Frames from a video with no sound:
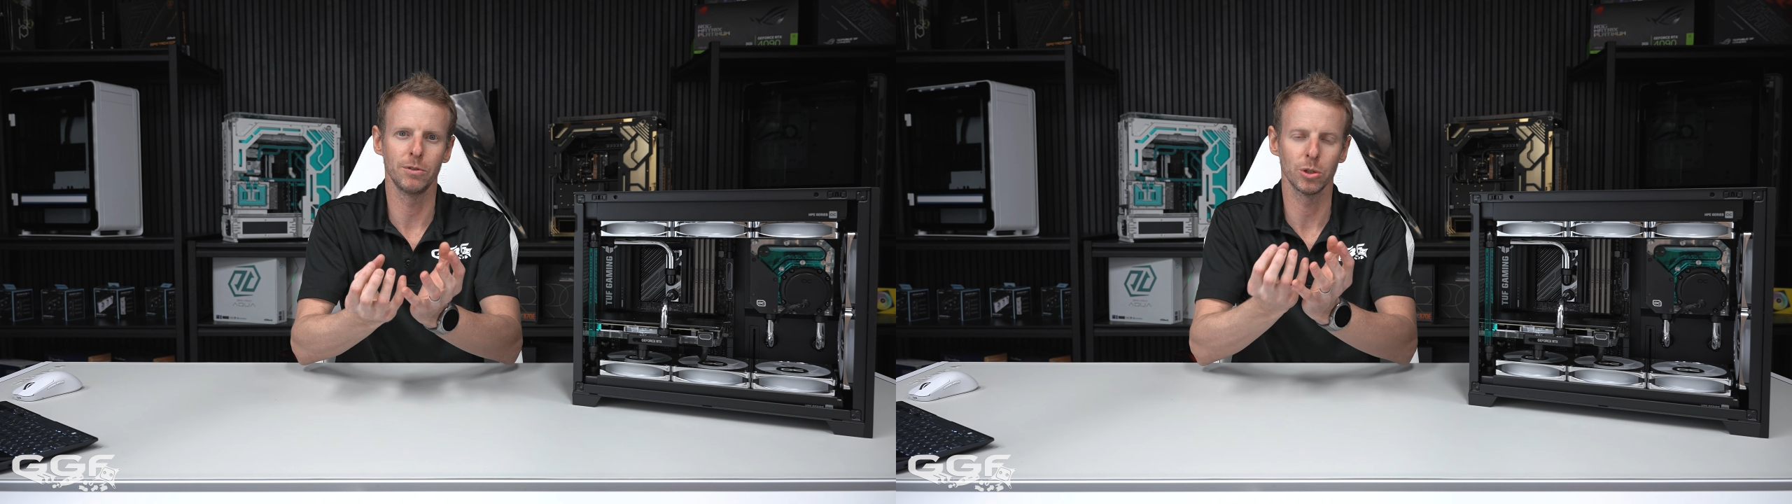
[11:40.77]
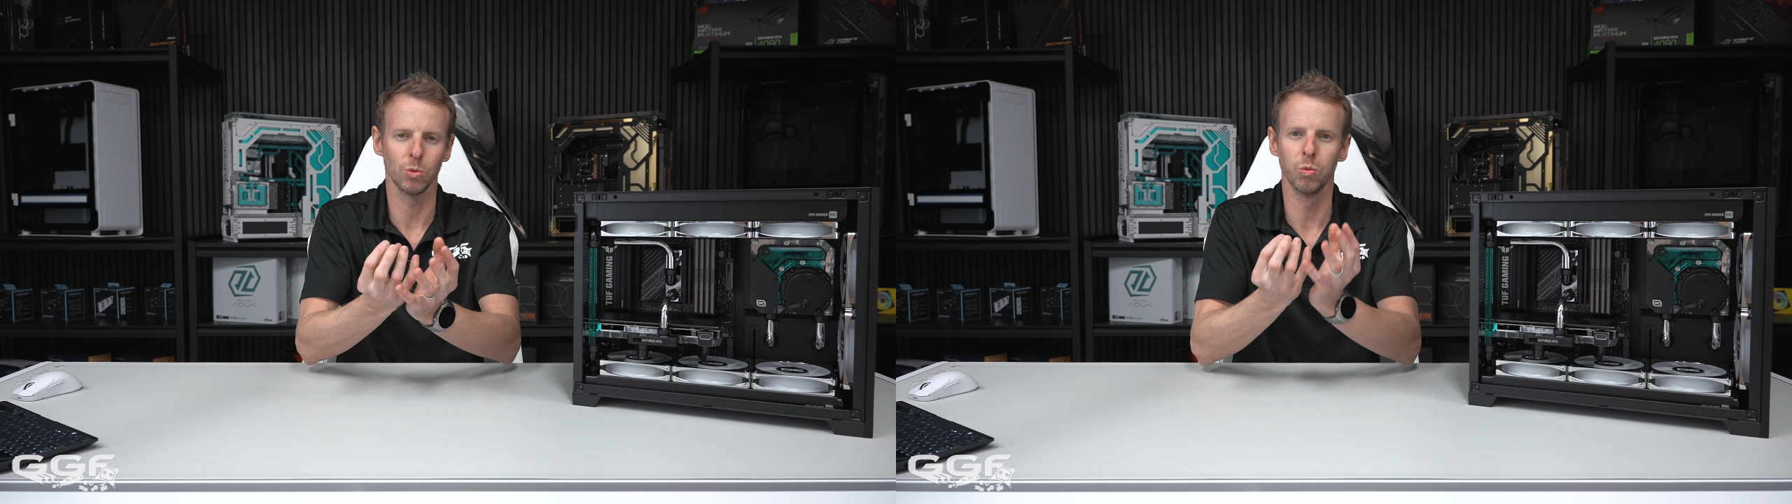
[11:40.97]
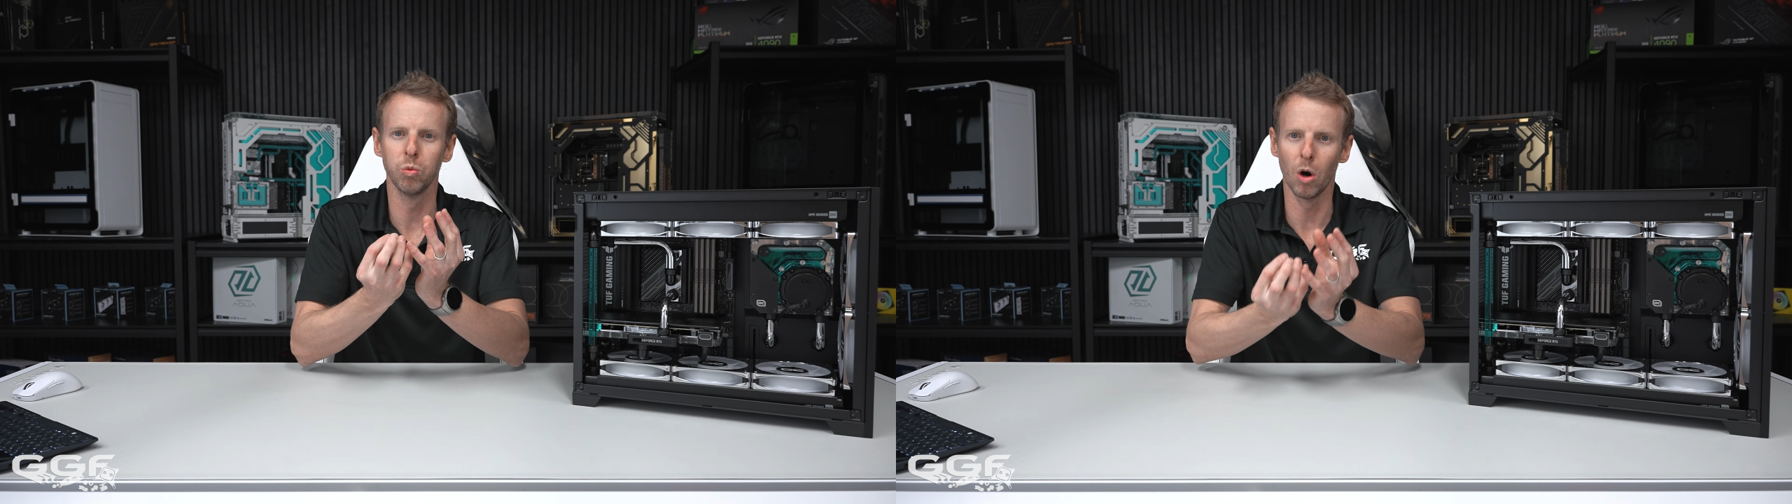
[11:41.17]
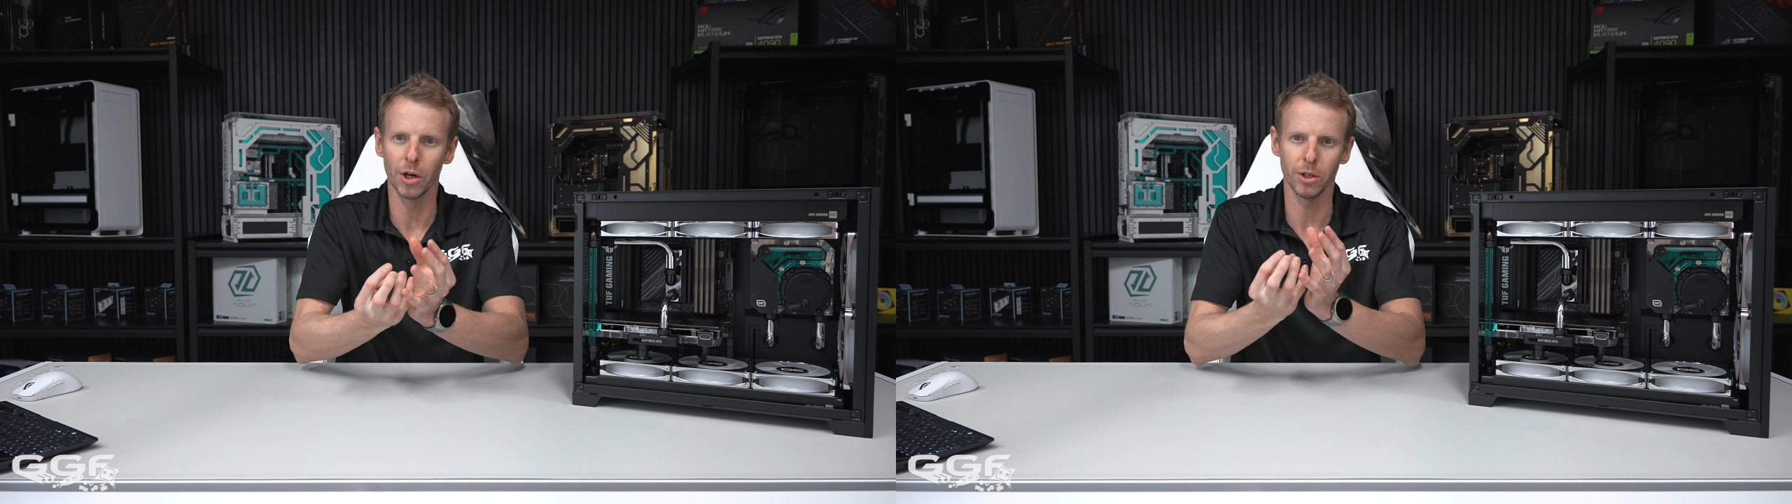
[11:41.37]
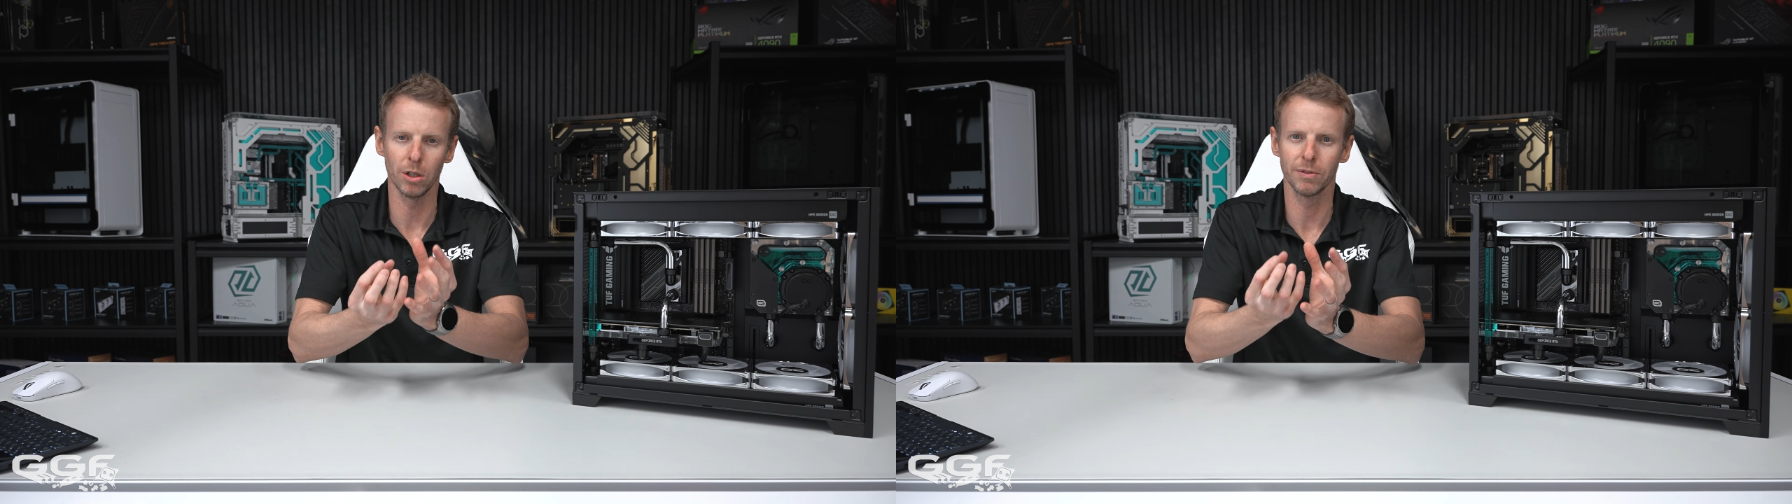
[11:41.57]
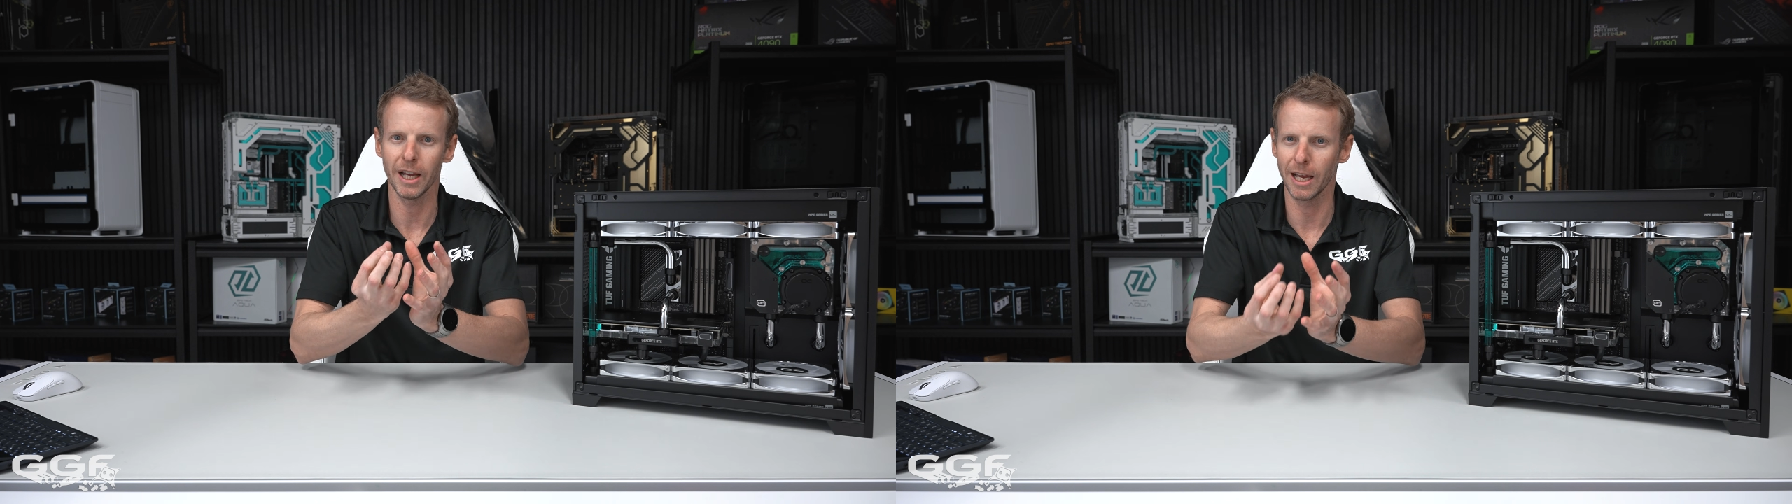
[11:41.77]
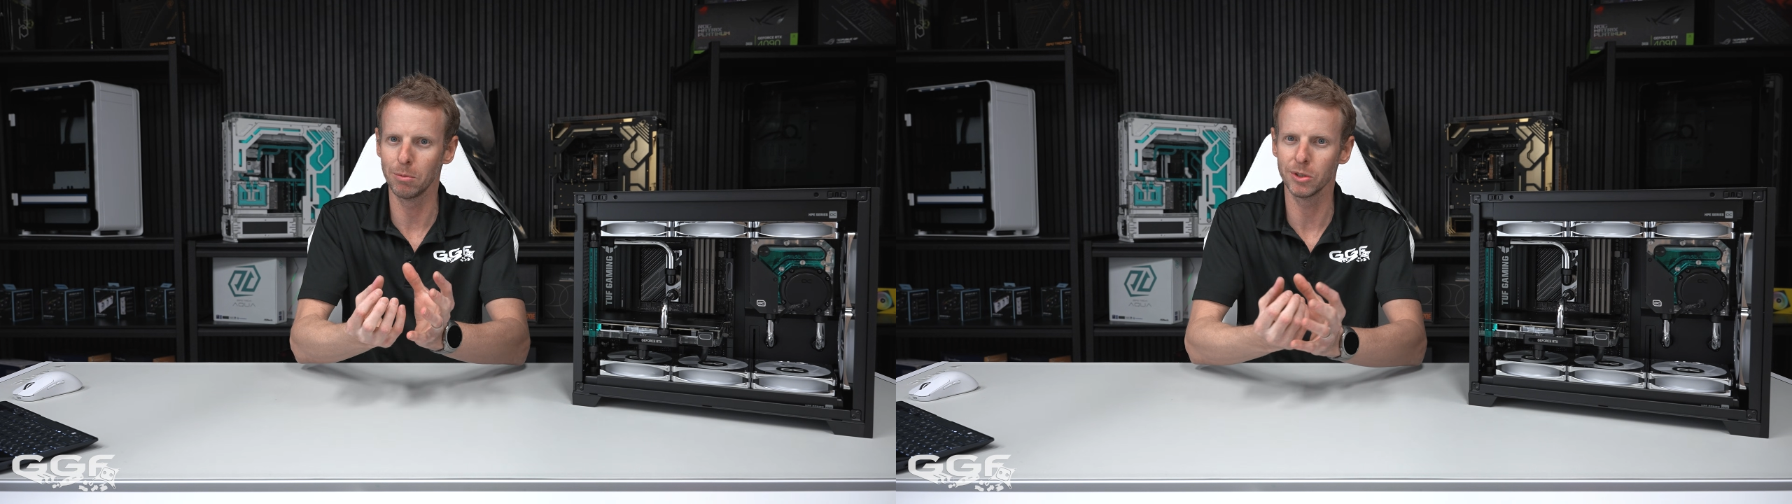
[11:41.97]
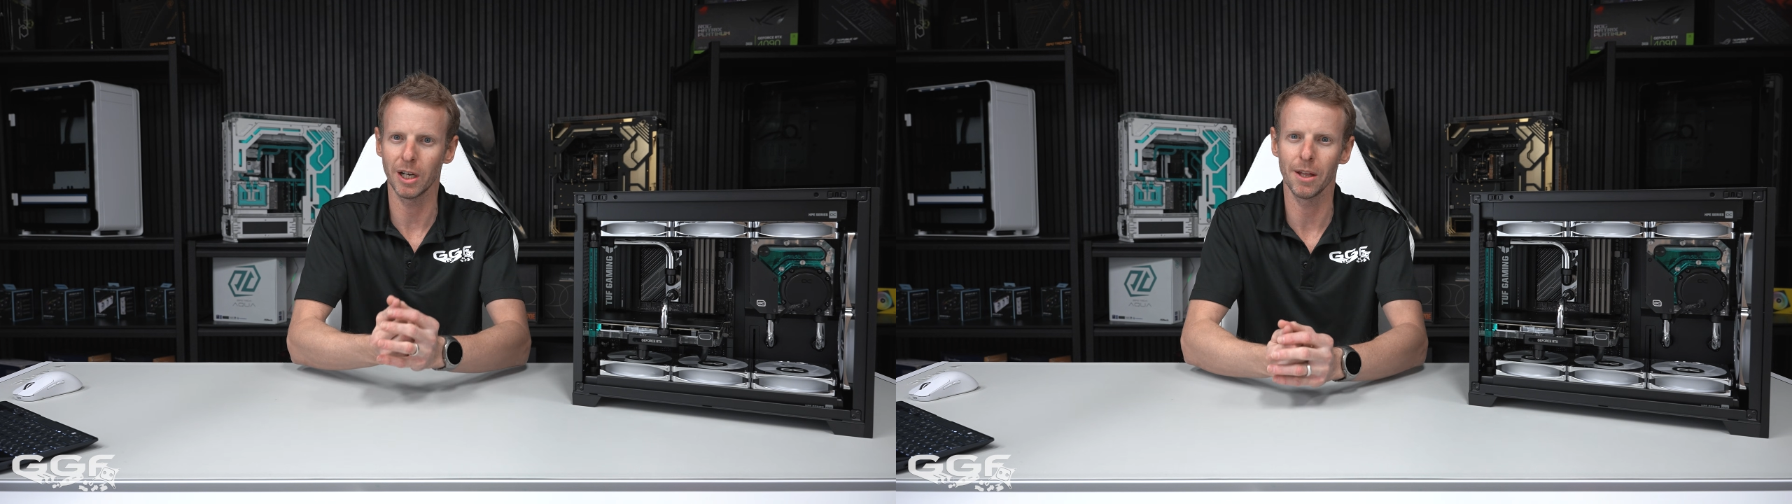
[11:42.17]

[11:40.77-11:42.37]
just wad of cables.